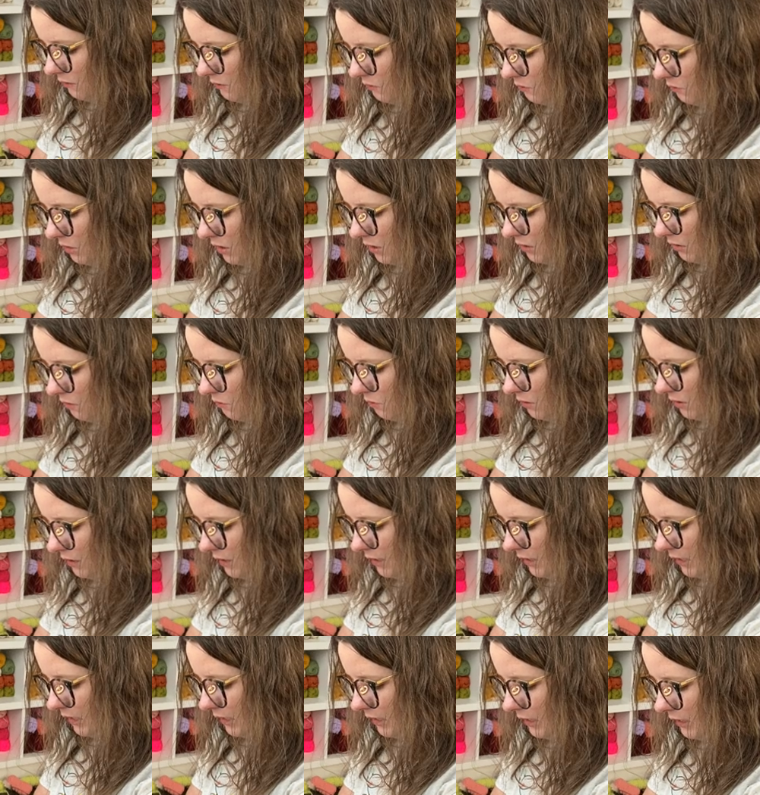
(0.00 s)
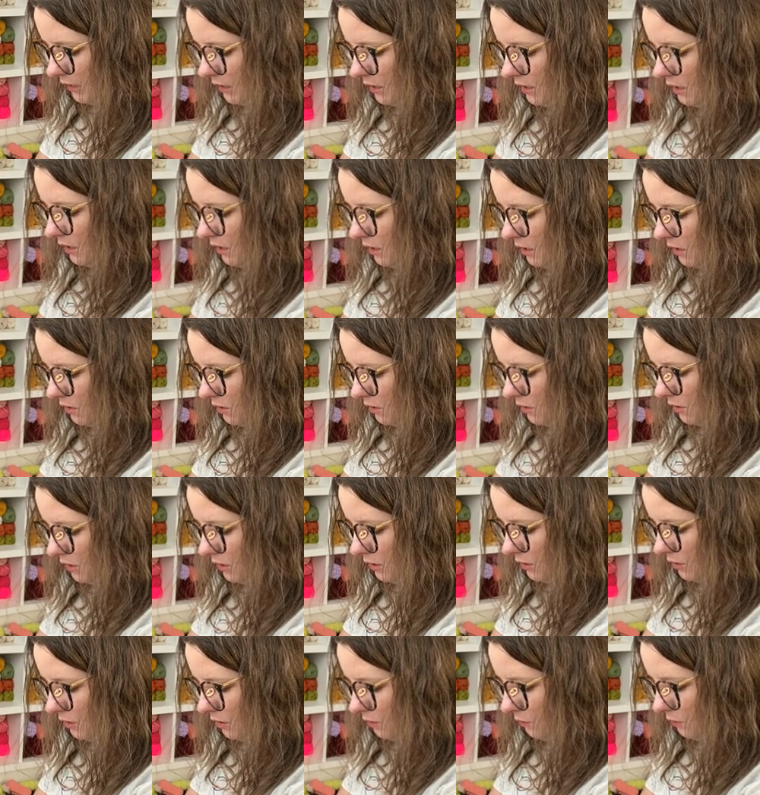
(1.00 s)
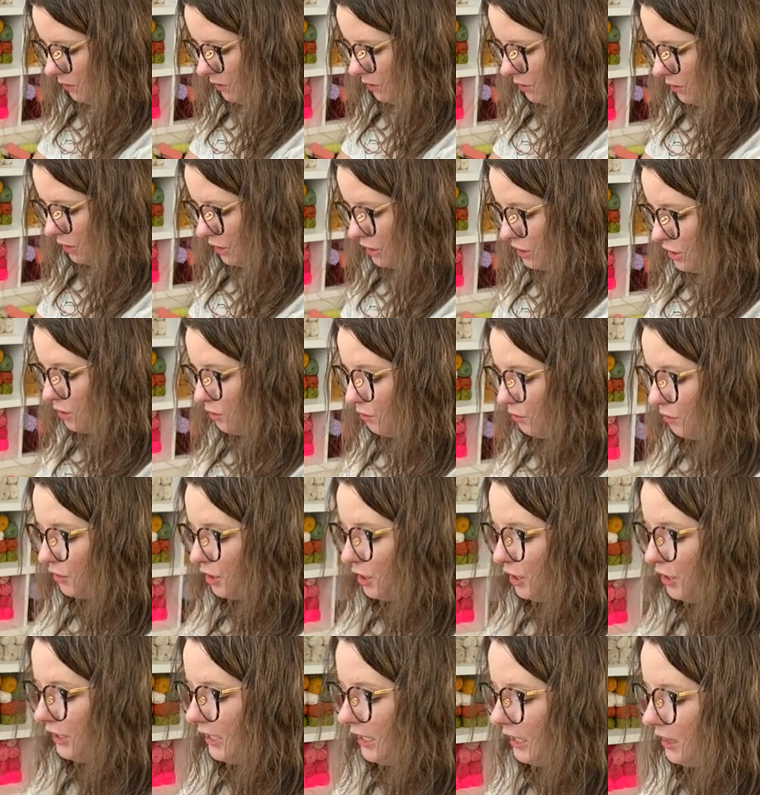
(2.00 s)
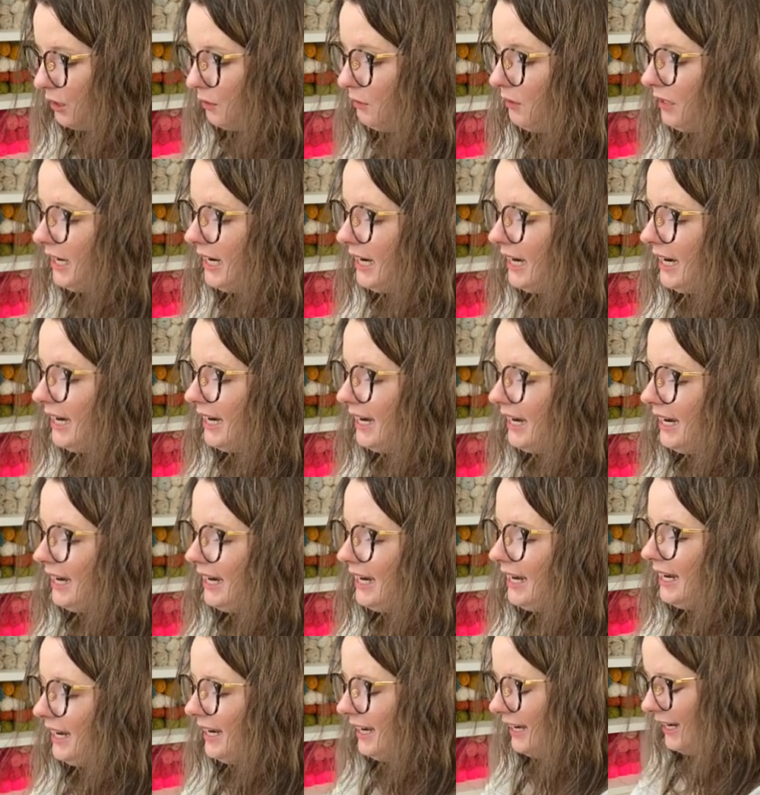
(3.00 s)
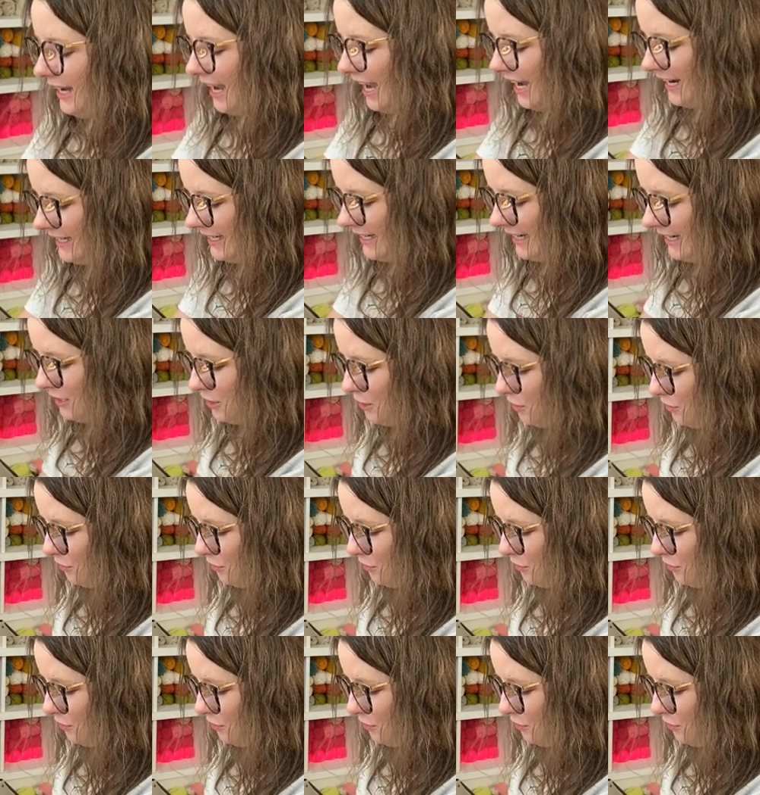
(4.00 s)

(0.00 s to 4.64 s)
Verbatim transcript: twenty-eight, twenty-nine, thirty, thirty-one, thirty-two, thirty-three. I did do